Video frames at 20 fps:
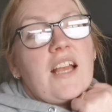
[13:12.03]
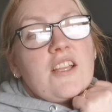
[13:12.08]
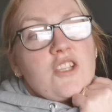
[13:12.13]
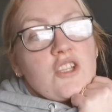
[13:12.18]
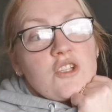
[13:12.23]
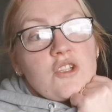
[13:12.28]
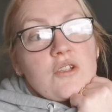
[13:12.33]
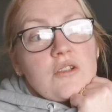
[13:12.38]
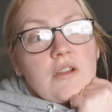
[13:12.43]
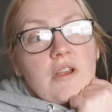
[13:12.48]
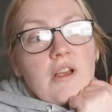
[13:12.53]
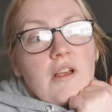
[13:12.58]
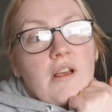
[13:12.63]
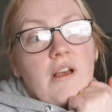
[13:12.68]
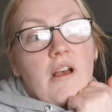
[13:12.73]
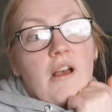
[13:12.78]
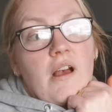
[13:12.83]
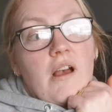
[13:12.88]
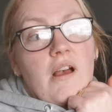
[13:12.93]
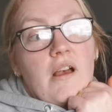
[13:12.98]
I just
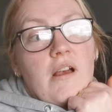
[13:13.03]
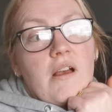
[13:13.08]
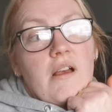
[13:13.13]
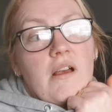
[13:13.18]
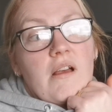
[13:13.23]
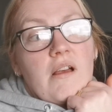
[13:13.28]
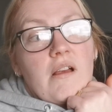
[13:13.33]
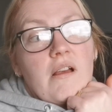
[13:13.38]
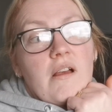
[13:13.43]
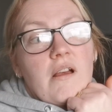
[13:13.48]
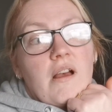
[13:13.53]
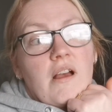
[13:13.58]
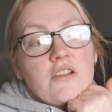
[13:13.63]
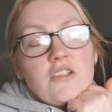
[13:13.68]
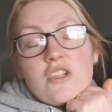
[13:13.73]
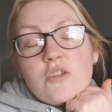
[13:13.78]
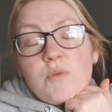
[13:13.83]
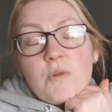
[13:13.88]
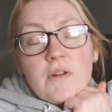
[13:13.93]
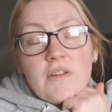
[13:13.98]

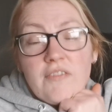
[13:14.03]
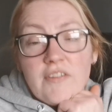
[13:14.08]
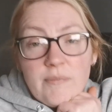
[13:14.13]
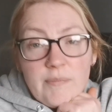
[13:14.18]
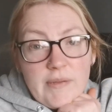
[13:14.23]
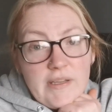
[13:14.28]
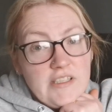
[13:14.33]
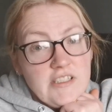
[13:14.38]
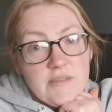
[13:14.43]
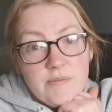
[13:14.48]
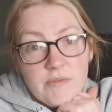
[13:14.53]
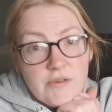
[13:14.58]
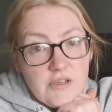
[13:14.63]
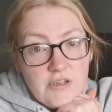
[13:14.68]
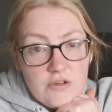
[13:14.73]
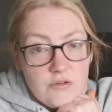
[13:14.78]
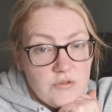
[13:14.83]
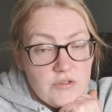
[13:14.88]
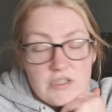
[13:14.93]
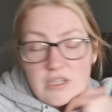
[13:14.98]
want to fit into my
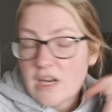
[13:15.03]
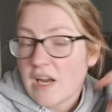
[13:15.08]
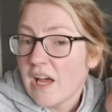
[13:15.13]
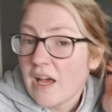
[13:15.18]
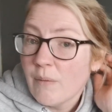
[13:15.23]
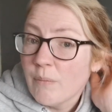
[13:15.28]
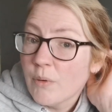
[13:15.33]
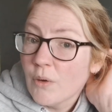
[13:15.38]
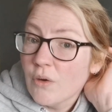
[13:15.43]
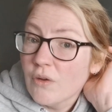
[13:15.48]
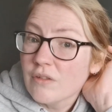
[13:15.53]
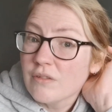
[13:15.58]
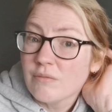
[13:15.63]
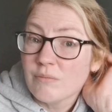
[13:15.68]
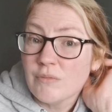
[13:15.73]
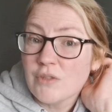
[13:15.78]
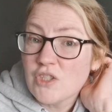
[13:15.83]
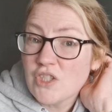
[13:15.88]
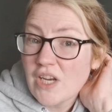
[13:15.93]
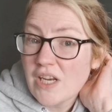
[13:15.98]
clothes that I had bought,
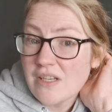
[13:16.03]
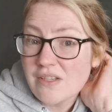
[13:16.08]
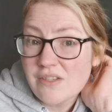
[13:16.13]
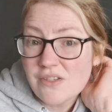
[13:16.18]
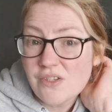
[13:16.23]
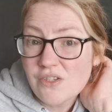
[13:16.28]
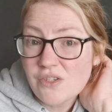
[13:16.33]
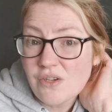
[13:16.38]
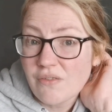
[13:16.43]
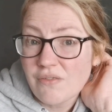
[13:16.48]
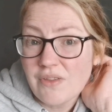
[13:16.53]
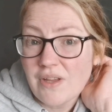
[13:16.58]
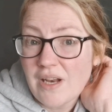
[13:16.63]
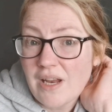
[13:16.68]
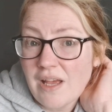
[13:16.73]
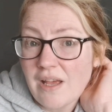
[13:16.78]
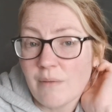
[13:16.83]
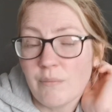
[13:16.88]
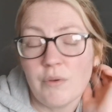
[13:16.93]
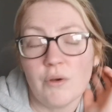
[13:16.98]
my jeans and stuff that I
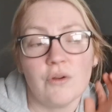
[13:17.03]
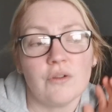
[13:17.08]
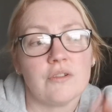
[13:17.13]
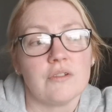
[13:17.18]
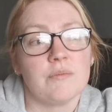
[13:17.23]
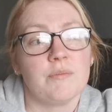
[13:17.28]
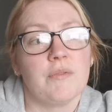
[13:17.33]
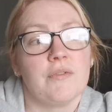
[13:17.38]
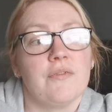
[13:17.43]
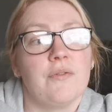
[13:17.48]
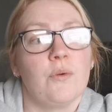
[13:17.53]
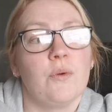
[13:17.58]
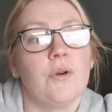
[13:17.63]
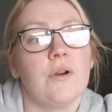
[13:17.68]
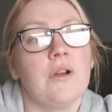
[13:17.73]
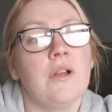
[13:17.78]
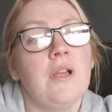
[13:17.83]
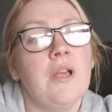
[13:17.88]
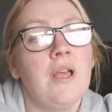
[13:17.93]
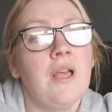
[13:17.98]
had bought
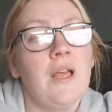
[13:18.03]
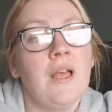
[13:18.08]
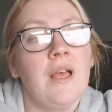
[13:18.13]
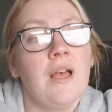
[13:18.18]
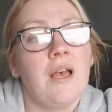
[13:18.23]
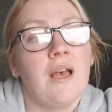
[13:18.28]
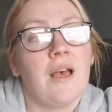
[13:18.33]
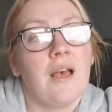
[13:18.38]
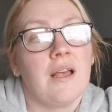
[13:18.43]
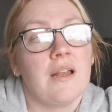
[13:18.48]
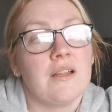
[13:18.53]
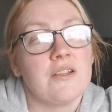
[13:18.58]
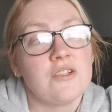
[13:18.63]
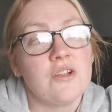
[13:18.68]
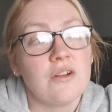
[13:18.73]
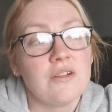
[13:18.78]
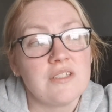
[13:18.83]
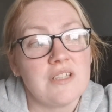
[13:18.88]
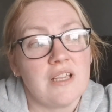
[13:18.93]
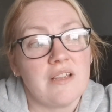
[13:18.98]
before. As
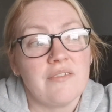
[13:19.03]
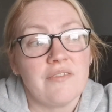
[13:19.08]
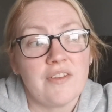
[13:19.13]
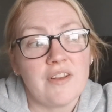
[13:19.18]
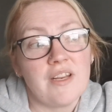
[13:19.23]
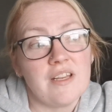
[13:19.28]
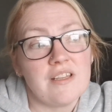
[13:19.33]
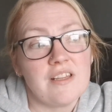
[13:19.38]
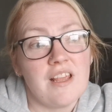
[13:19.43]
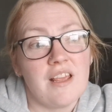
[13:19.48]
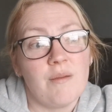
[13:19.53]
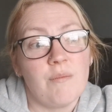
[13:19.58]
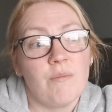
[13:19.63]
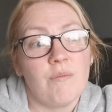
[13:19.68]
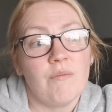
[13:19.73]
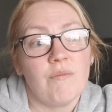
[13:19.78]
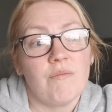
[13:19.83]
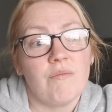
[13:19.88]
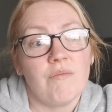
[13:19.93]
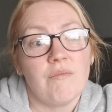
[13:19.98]
long as I can fit in
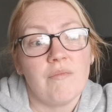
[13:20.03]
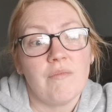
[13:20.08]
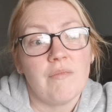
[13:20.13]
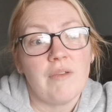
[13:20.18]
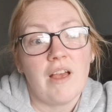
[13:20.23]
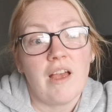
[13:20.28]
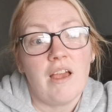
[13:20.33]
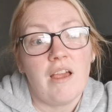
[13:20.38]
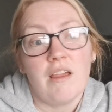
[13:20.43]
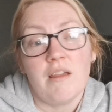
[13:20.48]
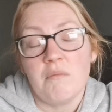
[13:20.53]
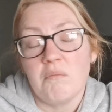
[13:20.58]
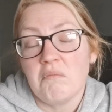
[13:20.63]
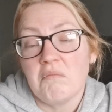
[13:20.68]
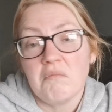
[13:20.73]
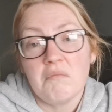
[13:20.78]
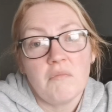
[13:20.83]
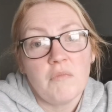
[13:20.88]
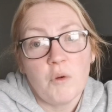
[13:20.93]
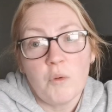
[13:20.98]
them,
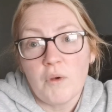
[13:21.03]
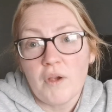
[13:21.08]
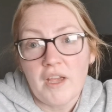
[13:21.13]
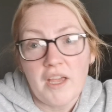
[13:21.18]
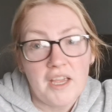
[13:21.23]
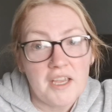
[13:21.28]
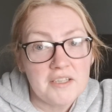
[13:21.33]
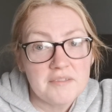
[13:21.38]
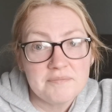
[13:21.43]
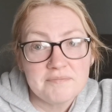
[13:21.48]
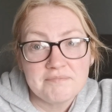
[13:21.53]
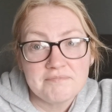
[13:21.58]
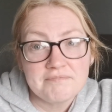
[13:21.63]
I'm okay.